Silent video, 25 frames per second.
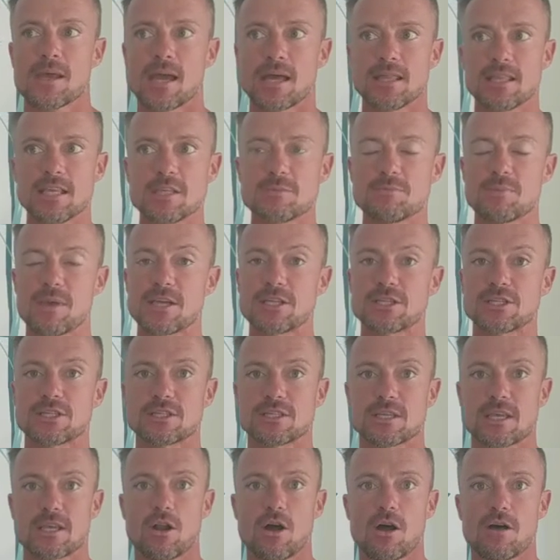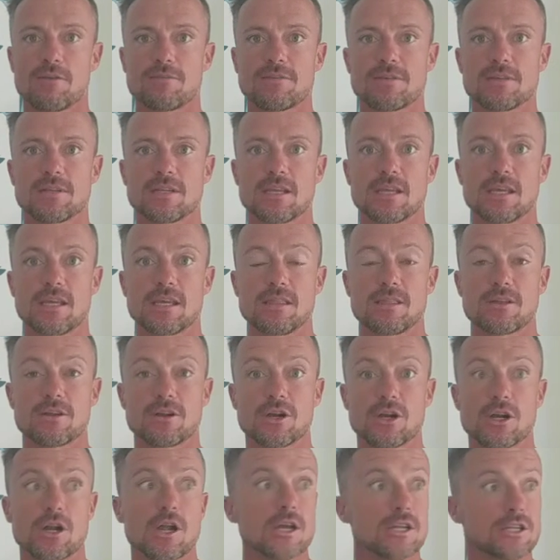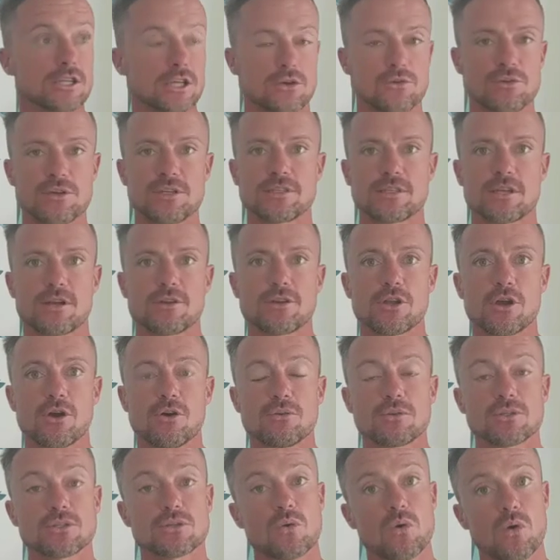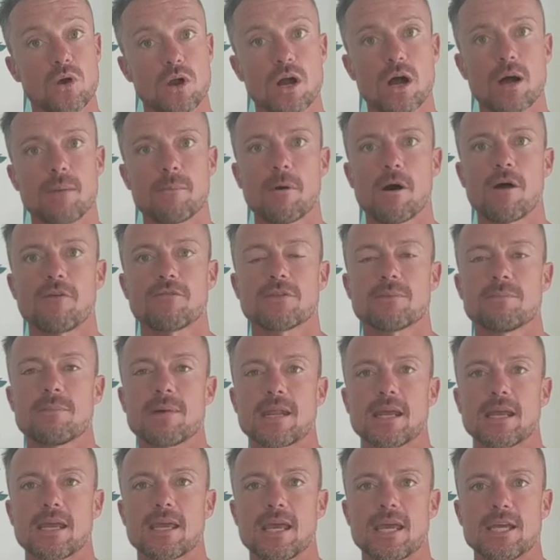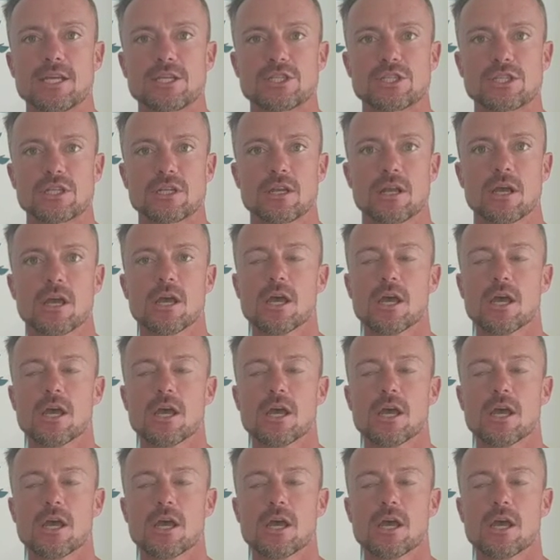And these patients can often either decrease their dose or come off the medication.